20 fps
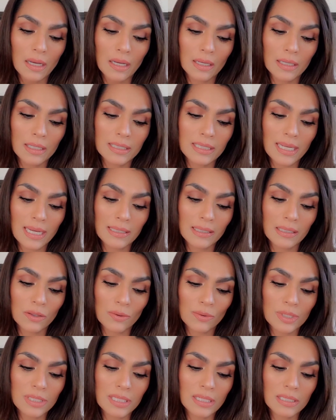It's got the
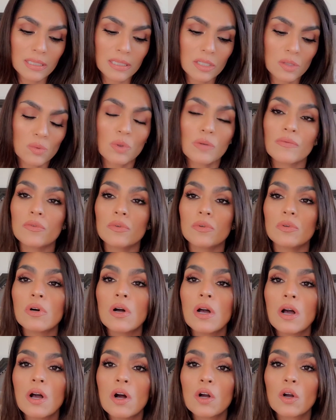360 swivel
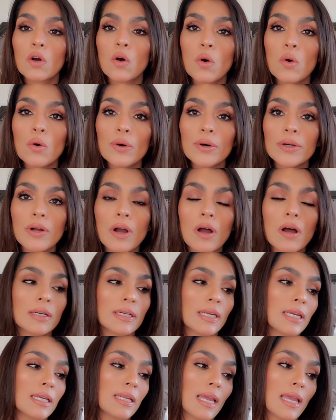cord on
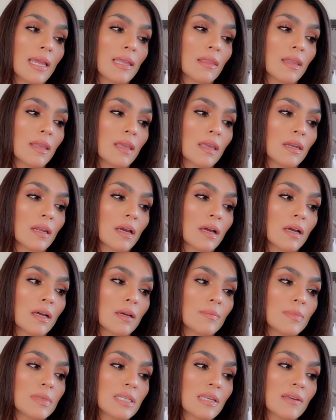it, and then
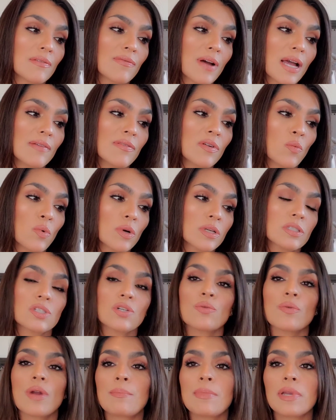it's a 5-in-1
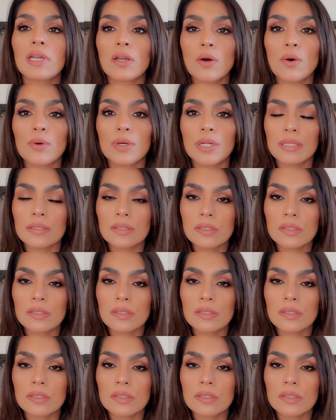ceramic coating.